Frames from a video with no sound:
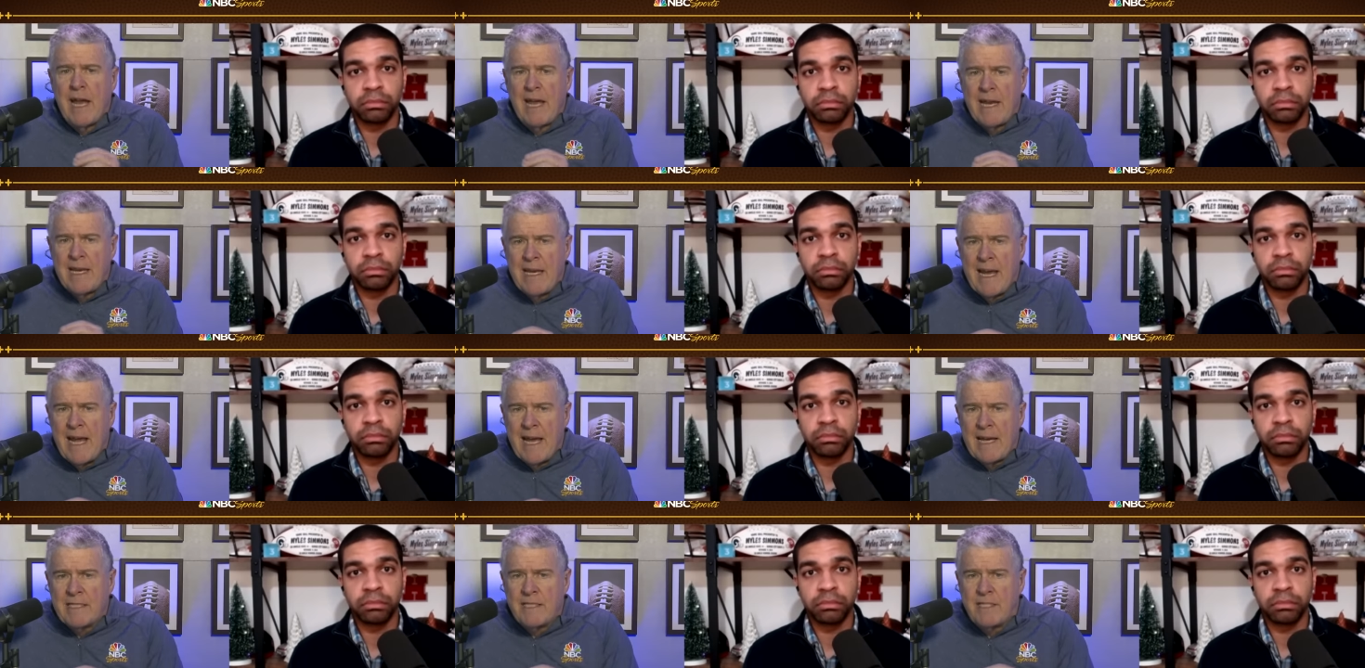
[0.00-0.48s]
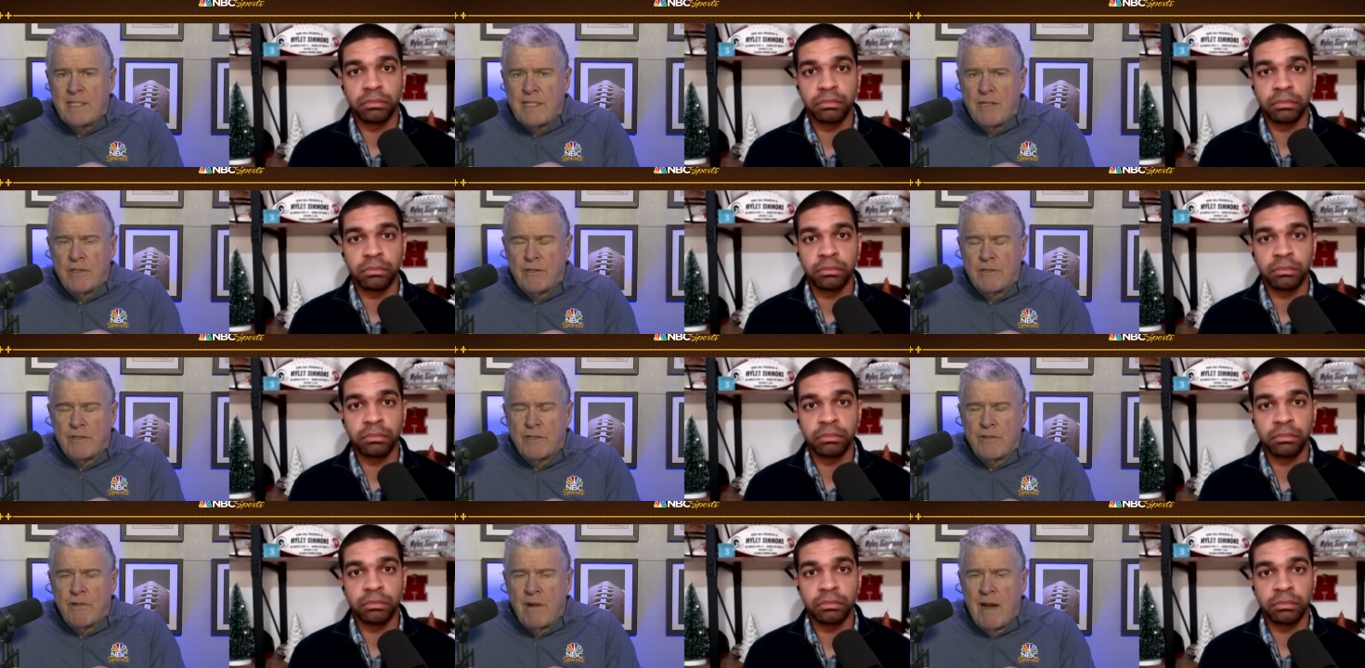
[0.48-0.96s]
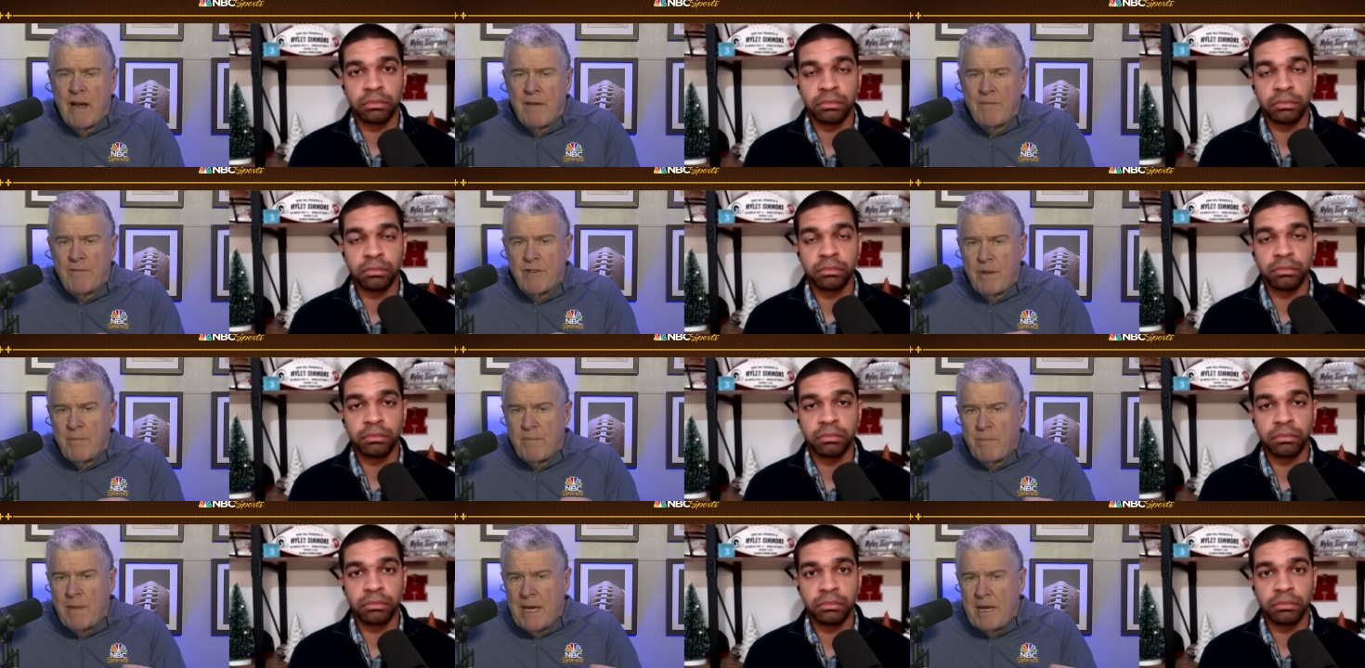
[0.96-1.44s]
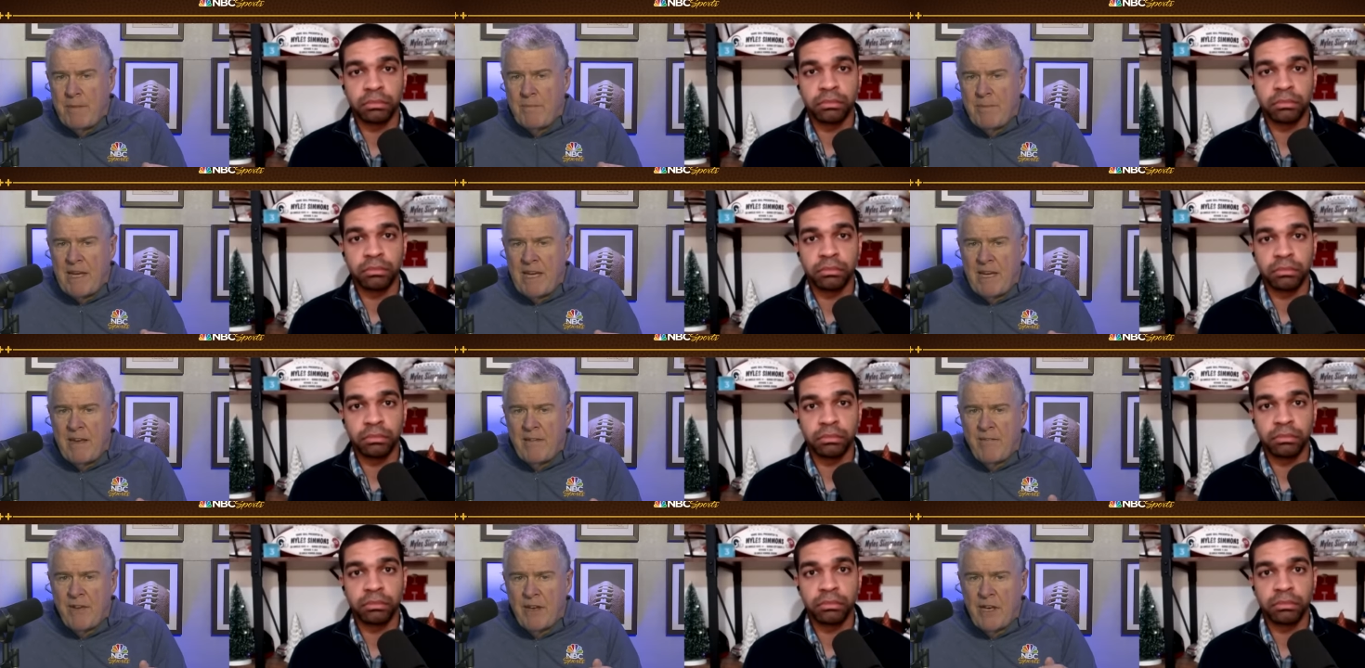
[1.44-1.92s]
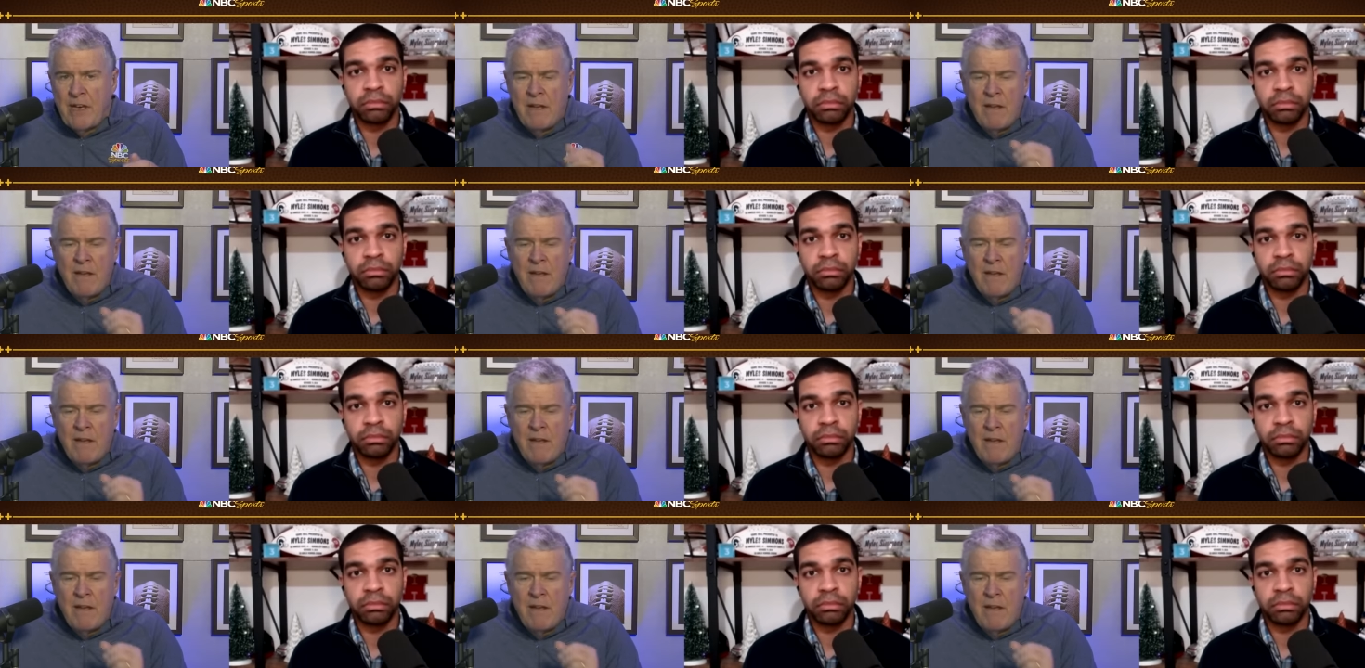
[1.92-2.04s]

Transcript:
Speaker 1: and next year's draft, and maybe even